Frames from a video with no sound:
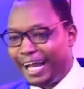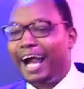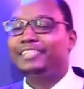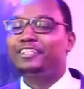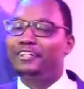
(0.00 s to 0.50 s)

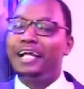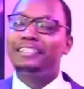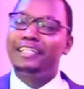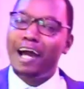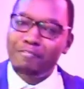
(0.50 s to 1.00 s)
As
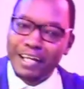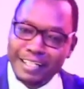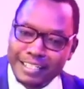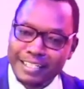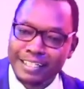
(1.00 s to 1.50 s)
Christ loved
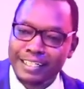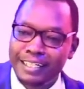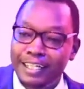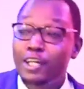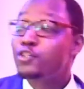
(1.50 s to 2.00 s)
us,
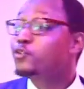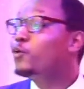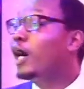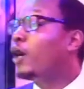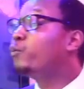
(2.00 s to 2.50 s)

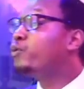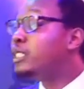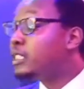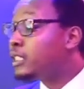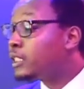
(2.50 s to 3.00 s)
so are
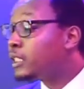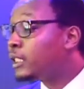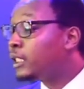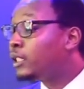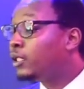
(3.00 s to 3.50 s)
we
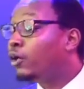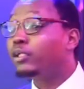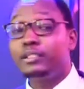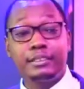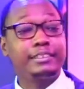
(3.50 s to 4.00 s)

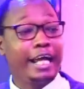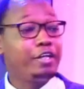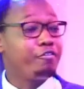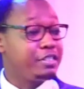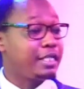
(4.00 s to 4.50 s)
on this
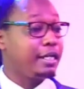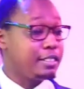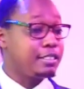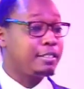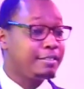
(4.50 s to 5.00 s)
side of eternity.